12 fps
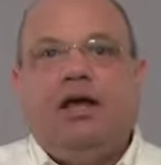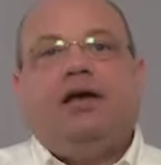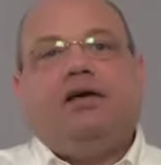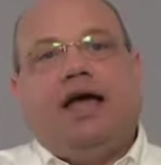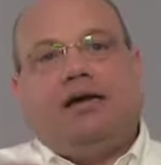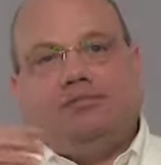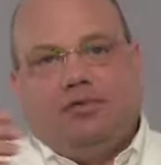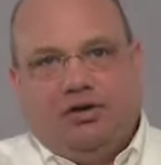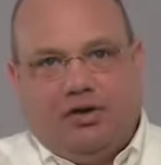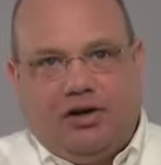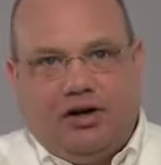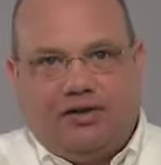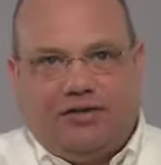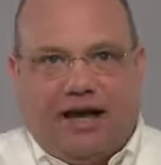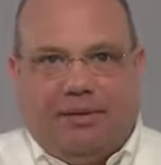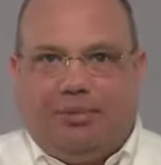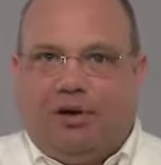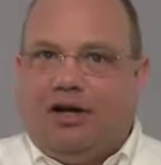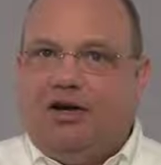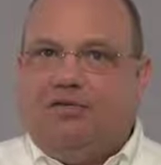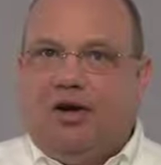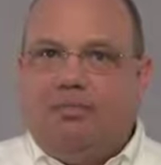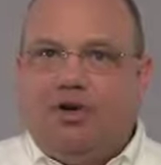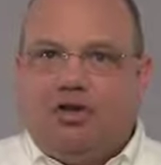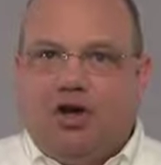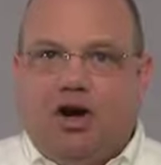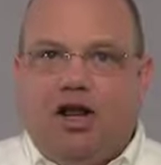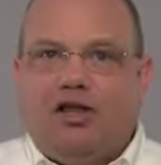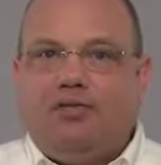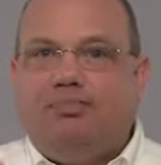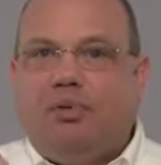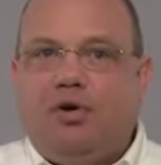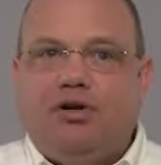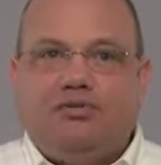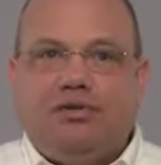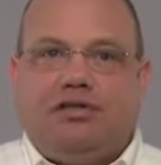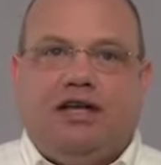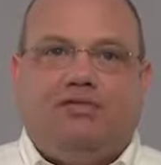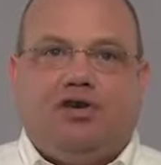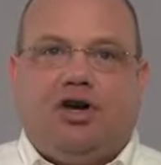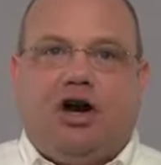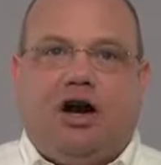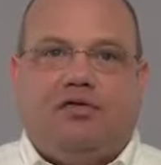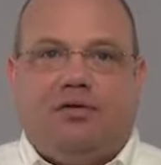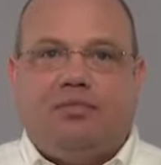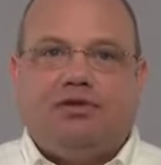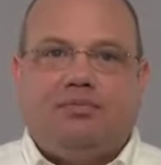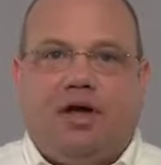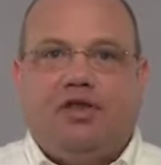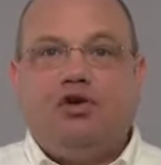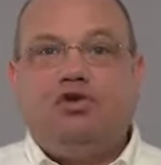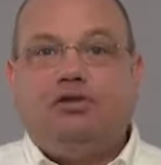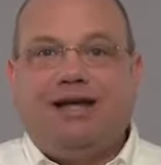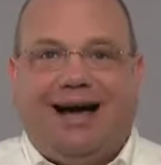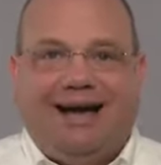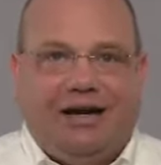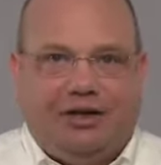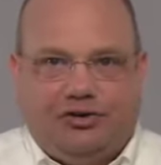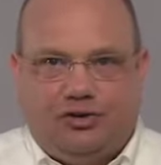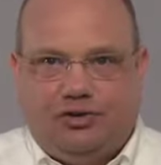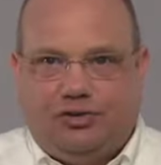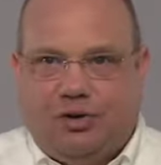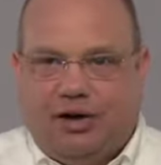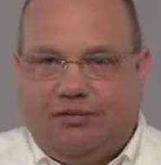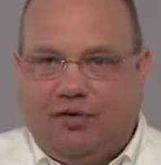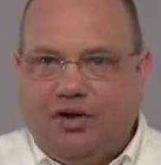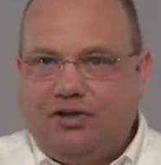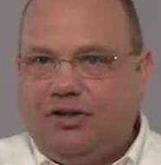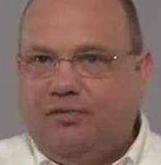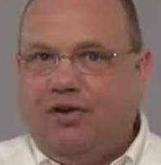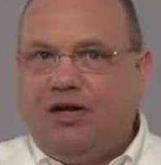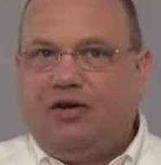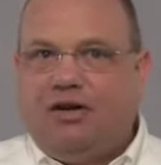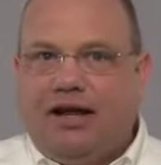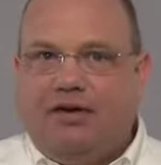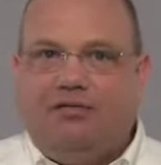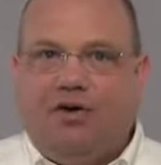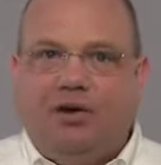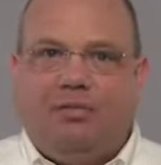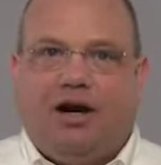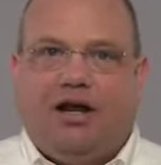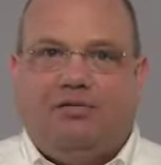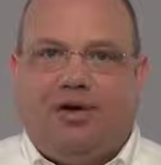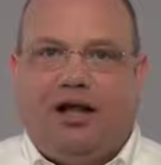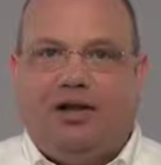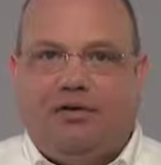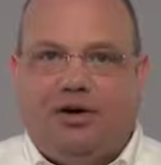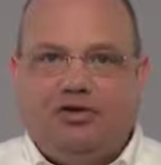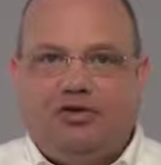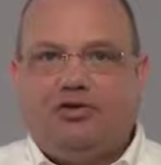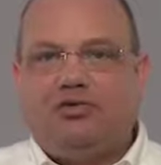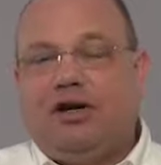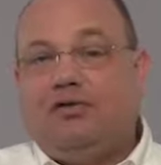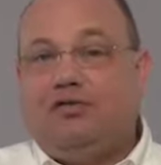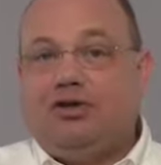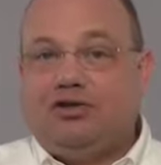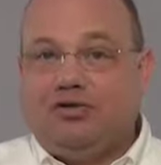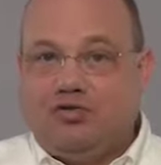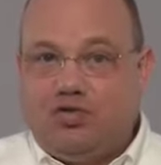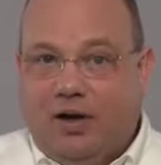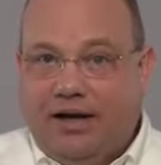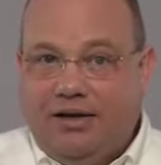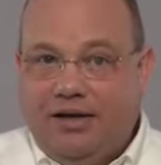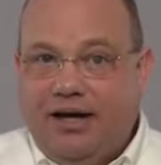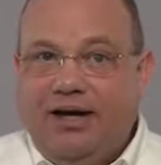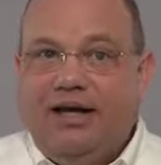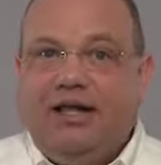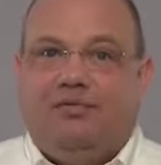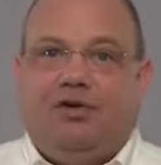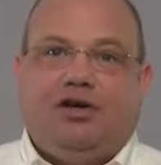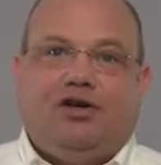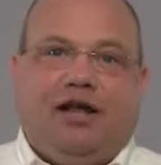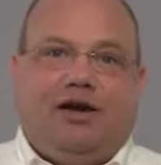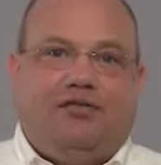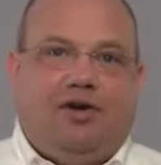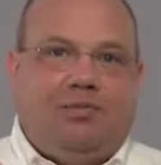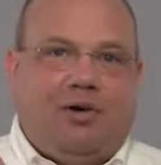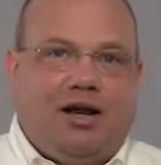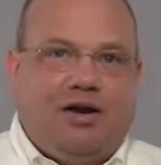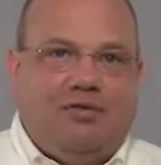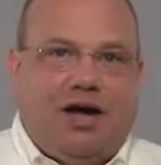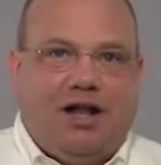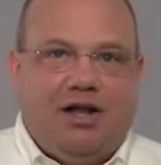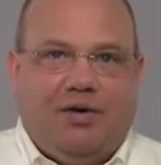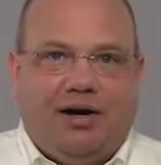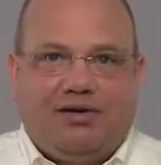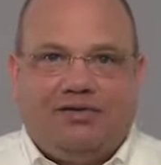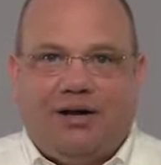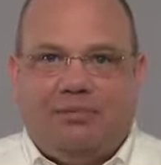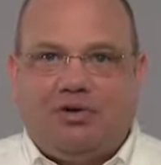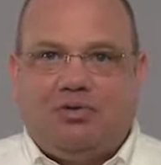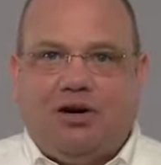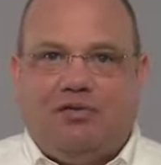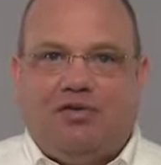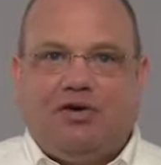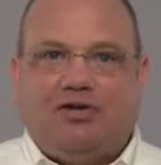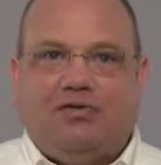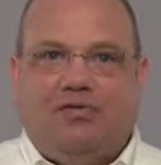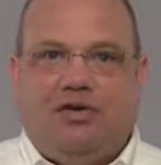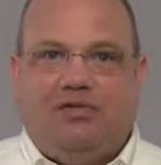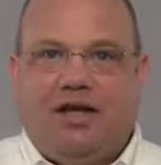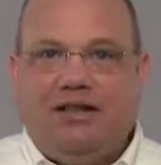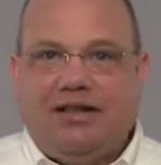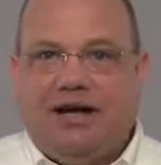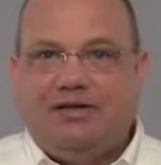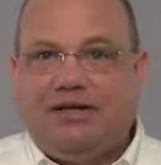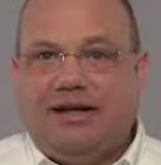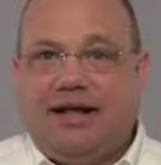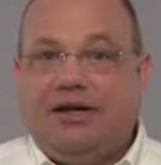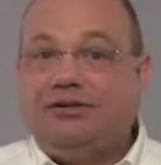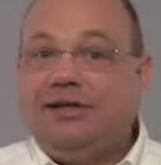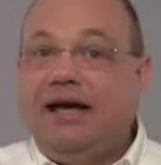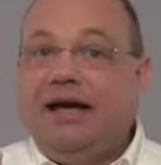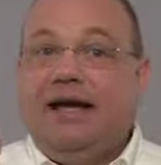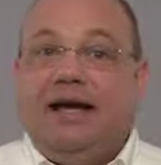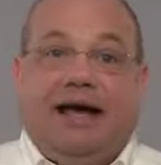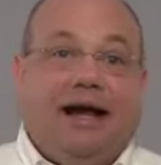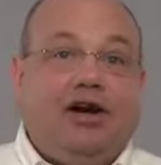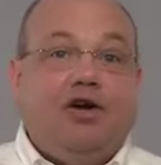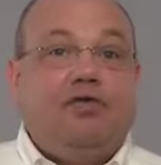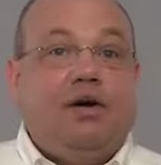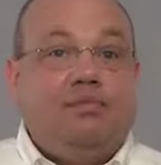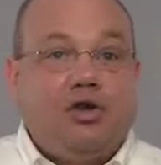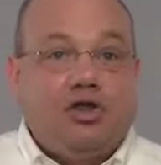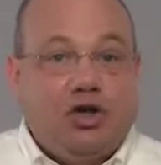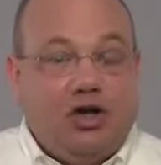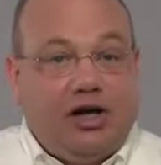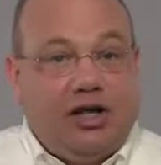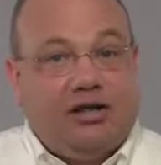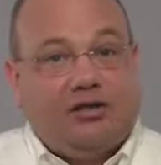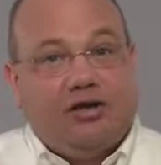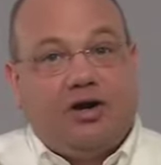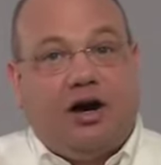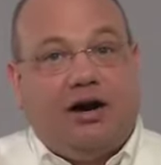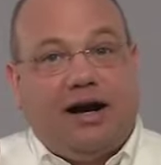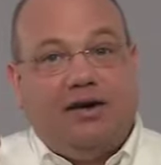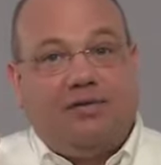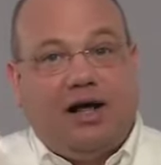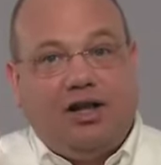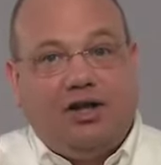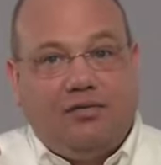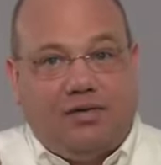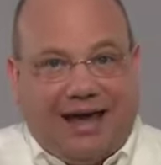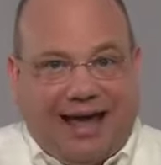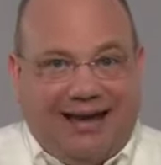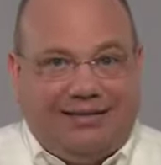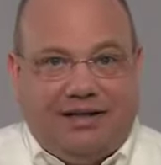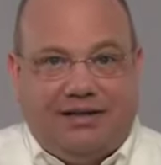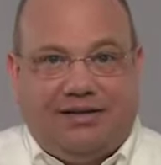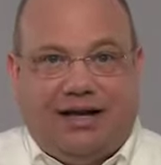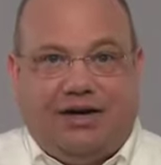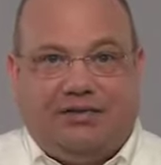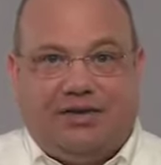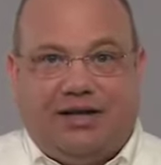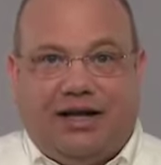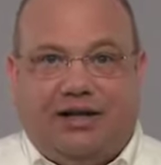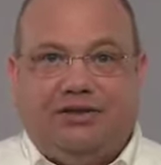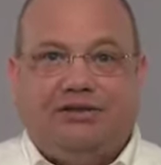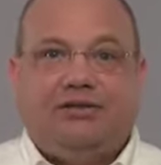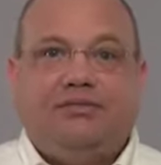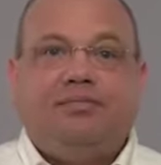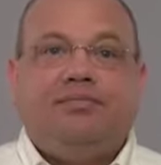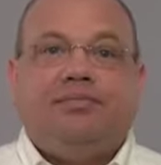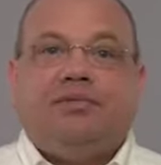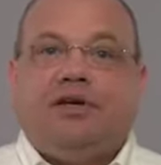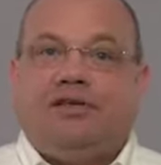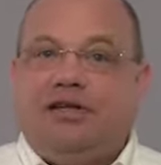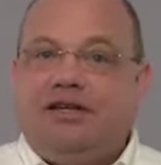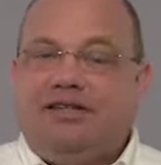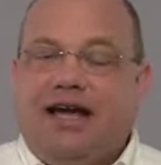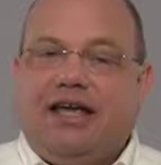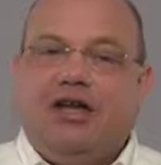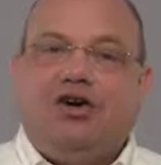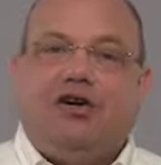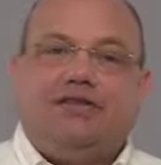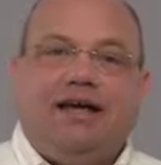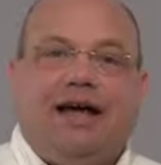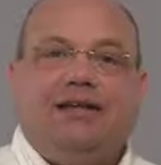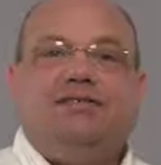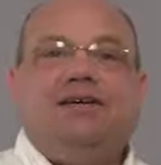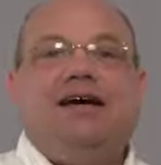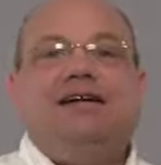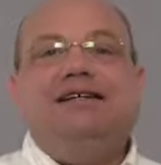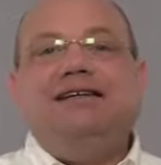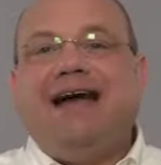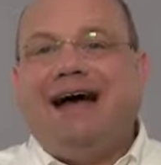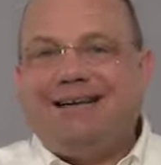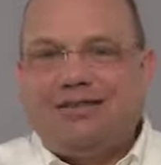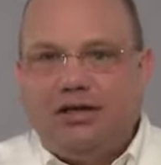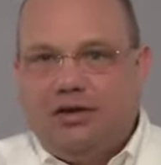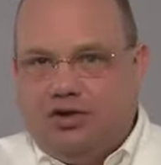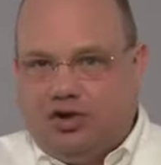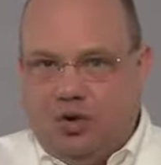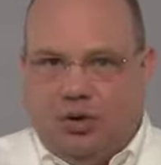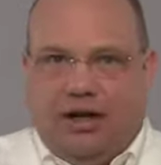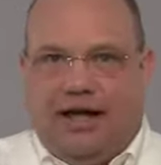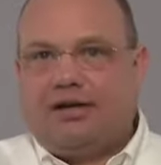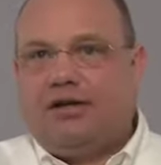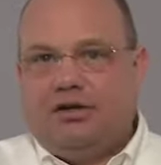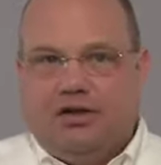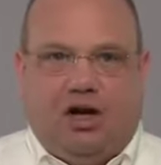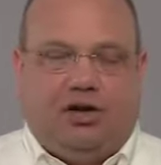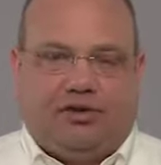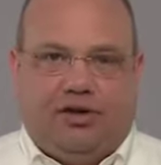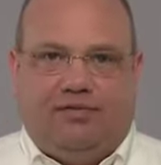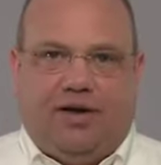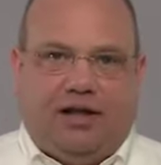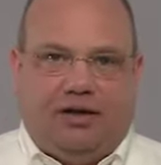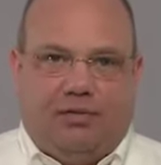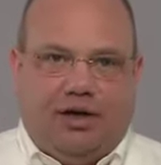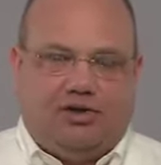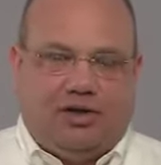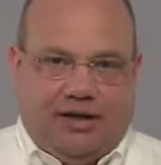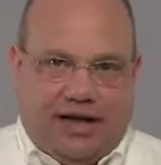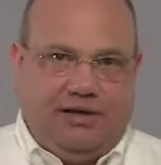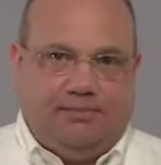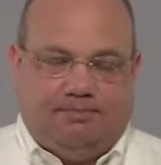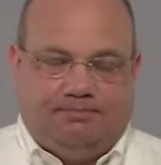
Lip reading: Okay, the third example. On November 30th, Boris received a car from his mother who died on June 21st. The vehicle had a fair market value on June 21st of $20,000. The vehicle had a fair market value on December 21st of $15,000. And on November 30th, the car had a value of $18,000. The executor decides not to elect the alternate valuation date.